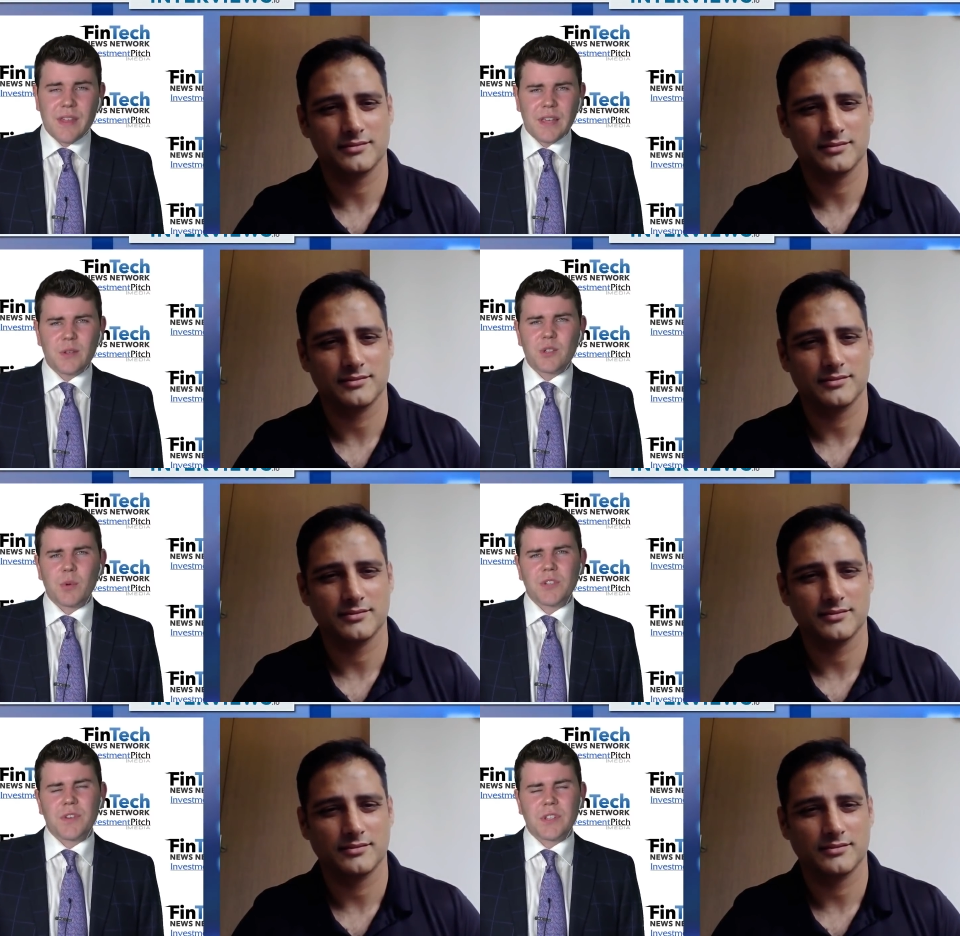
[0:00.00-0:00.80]
Speaker 1: thank you
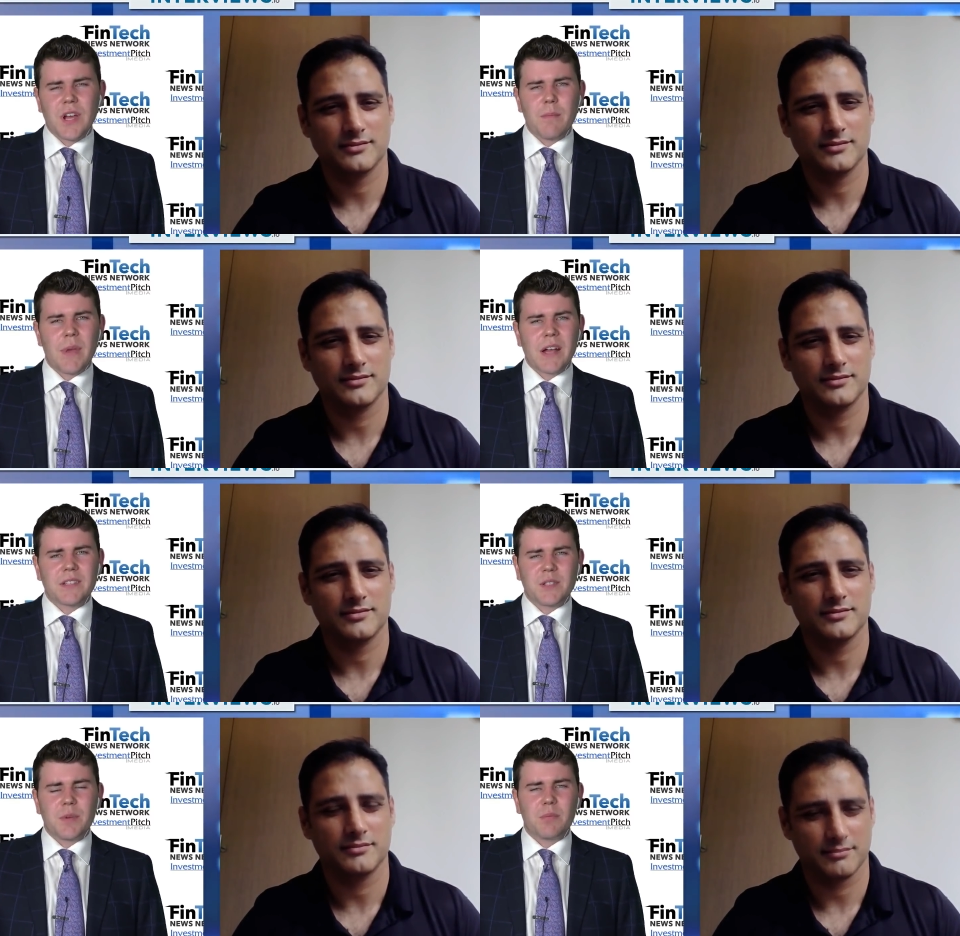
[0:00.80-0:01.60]
so much for your time,
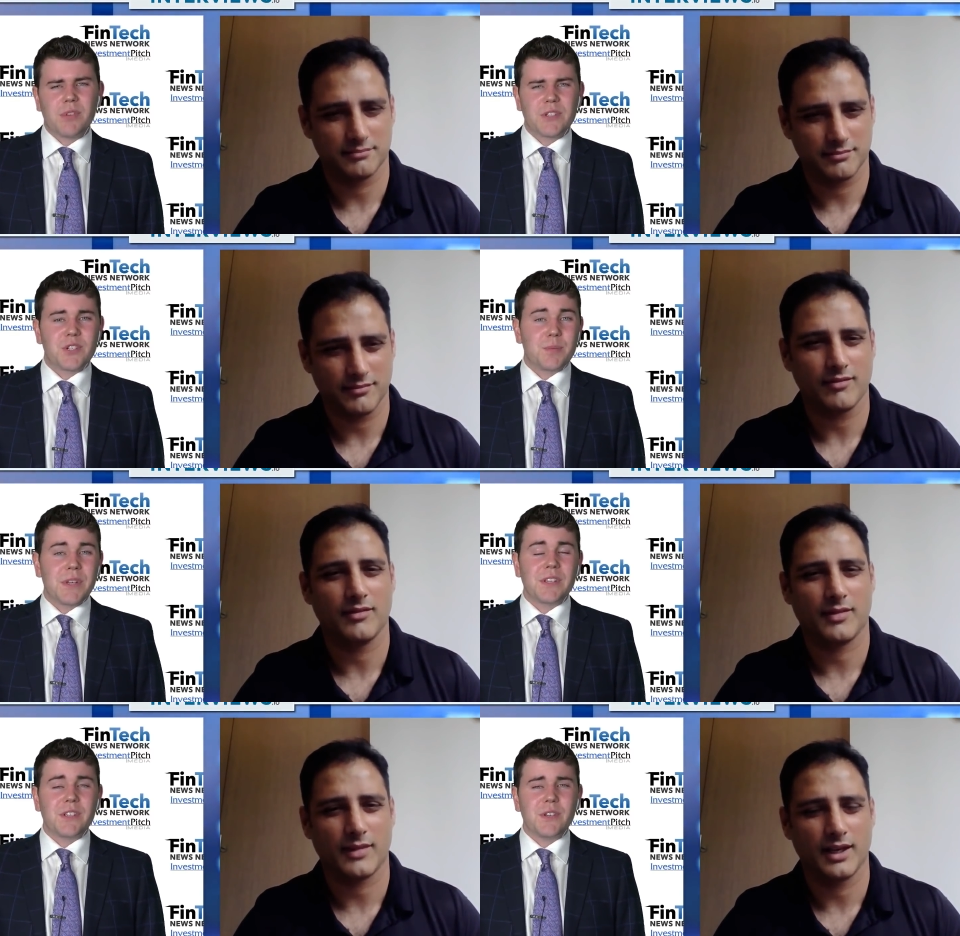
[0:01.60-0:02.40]
Max. It's been a pleasure
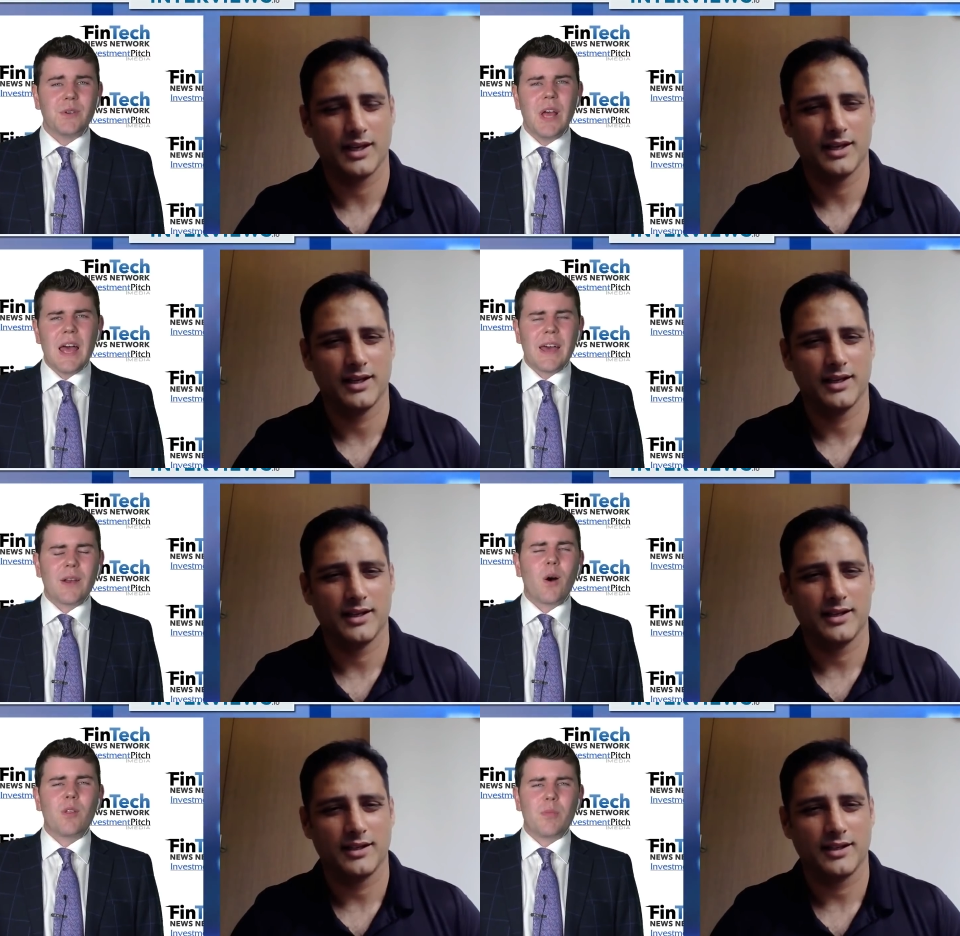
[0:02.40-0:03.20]
speaking to you,
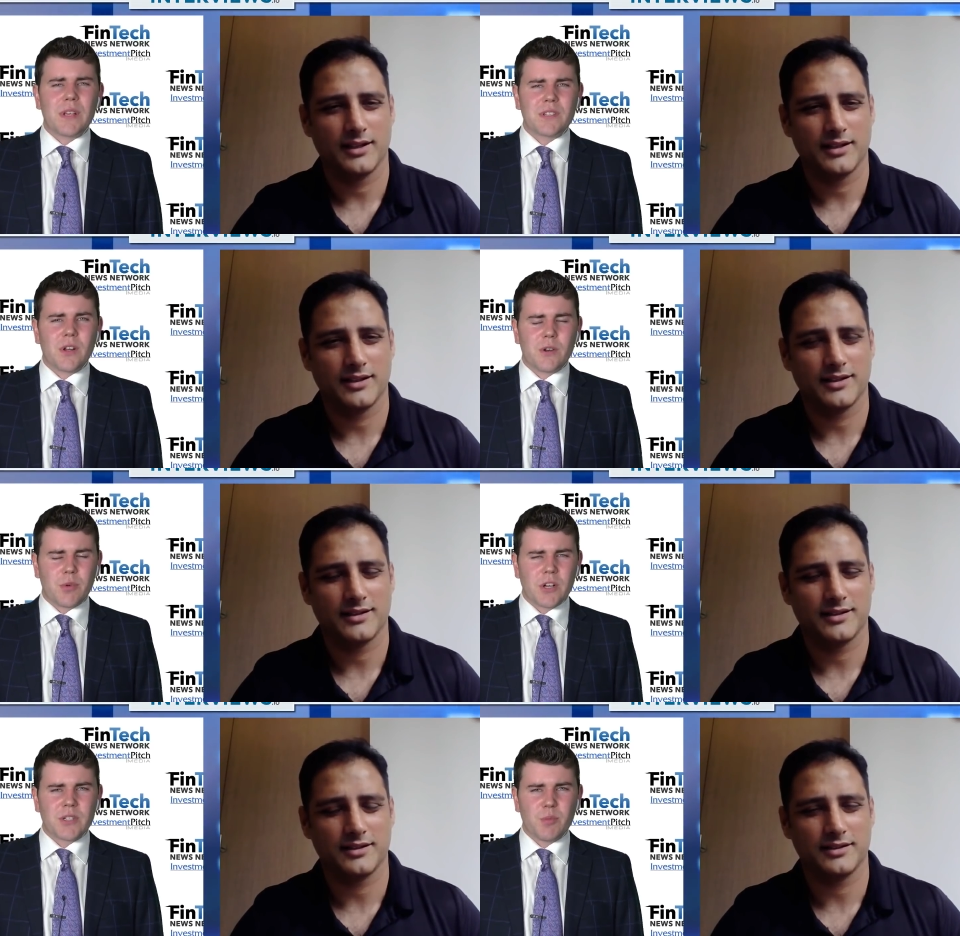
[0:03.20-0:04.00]
and all the best on your
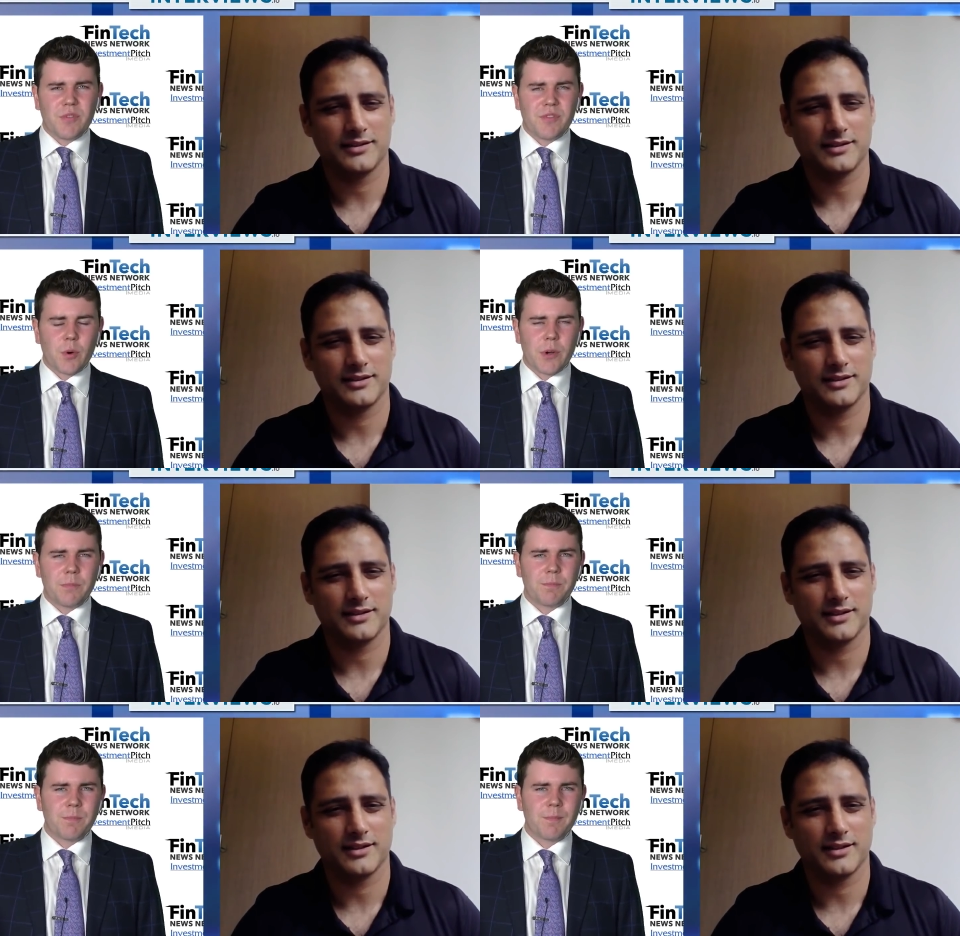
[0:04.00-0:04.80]
project moving
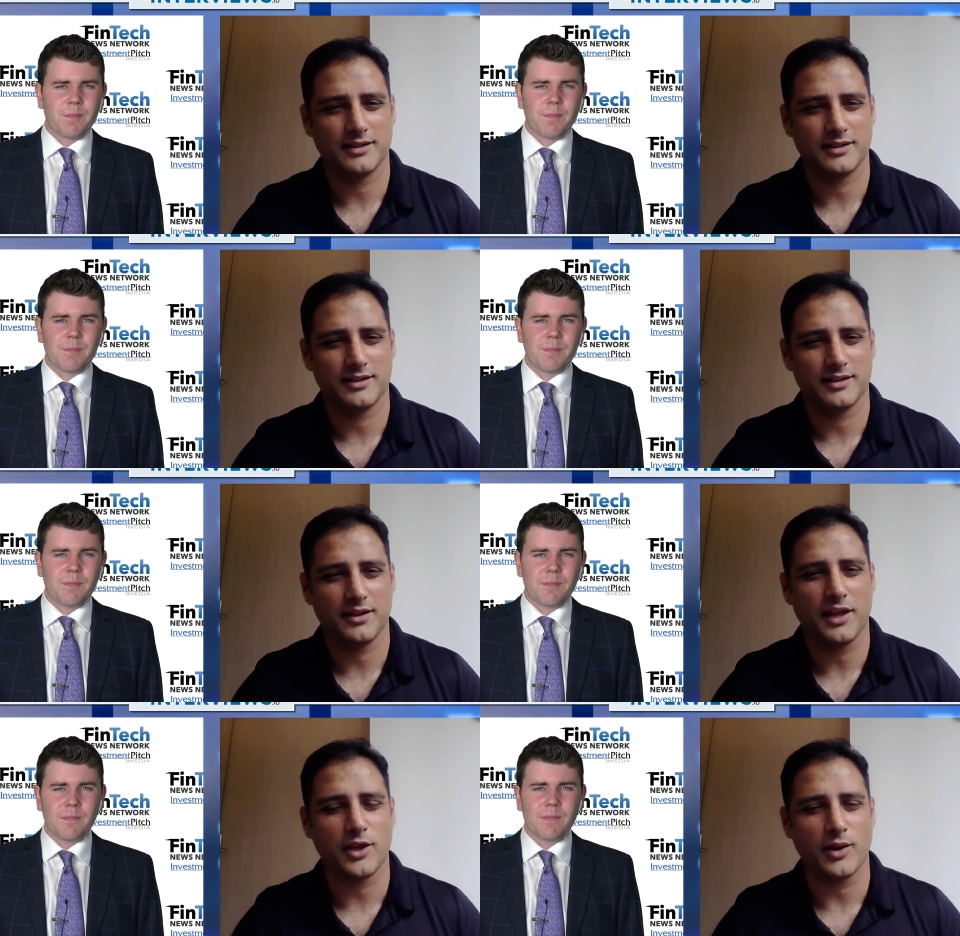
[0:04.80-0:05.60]
forward.
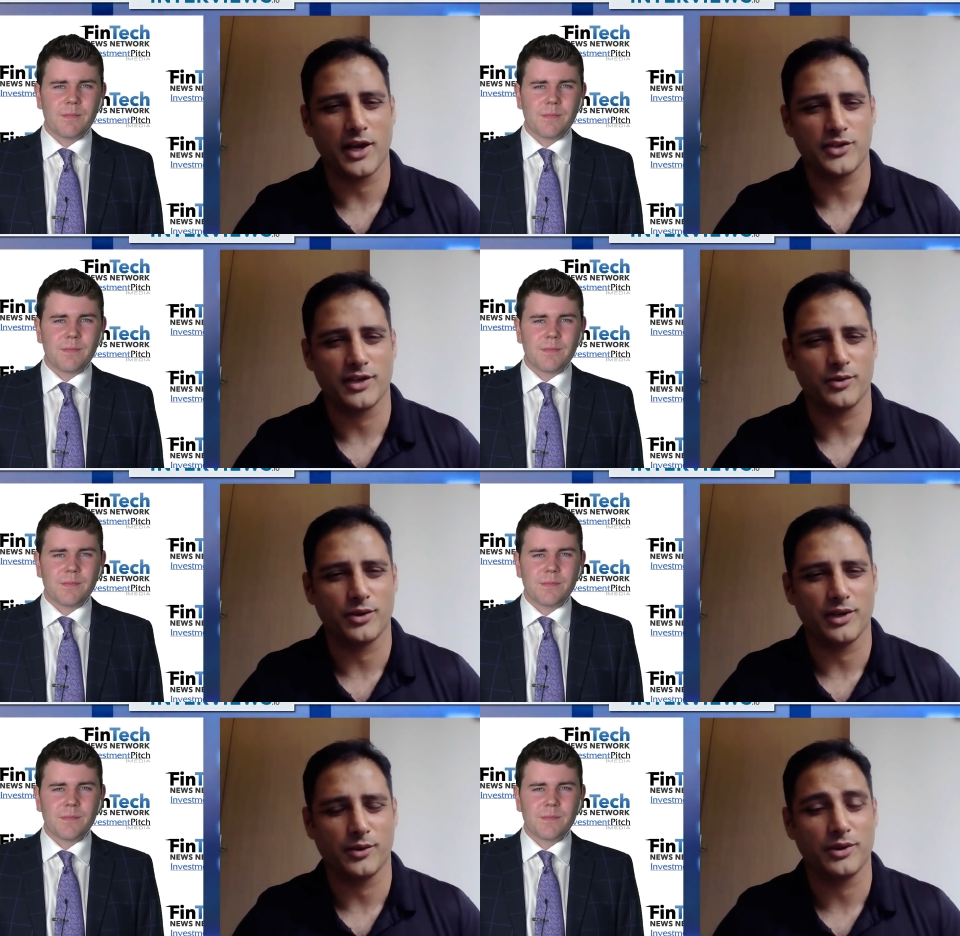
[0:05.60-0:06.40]
Speaker 2: Thank you, Ashton. I,
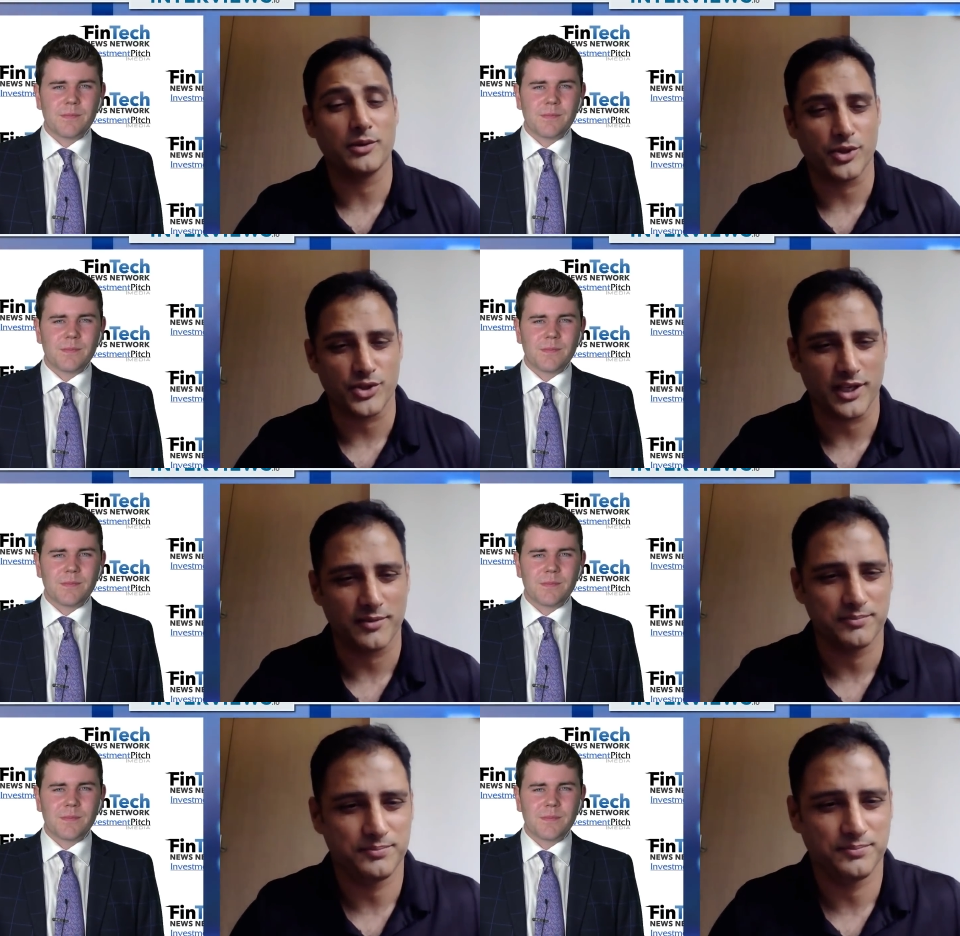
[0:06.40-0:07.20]
re I really appreciate
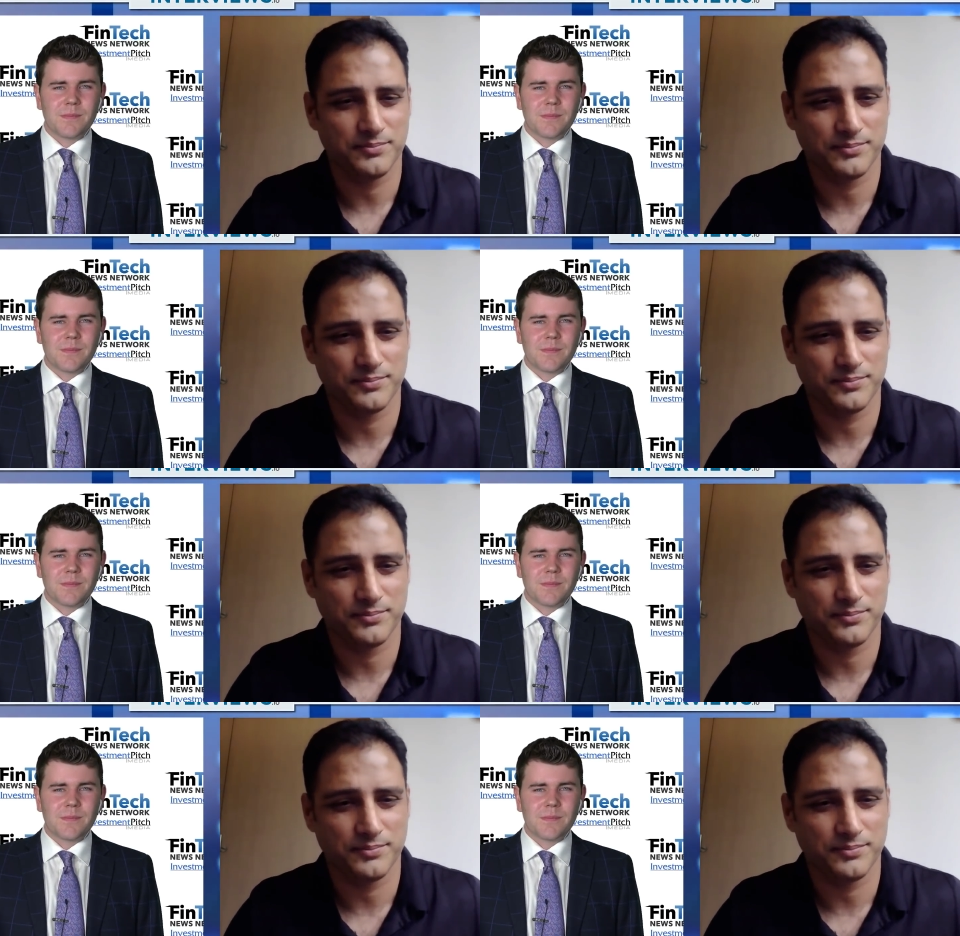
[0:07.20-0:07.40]
it.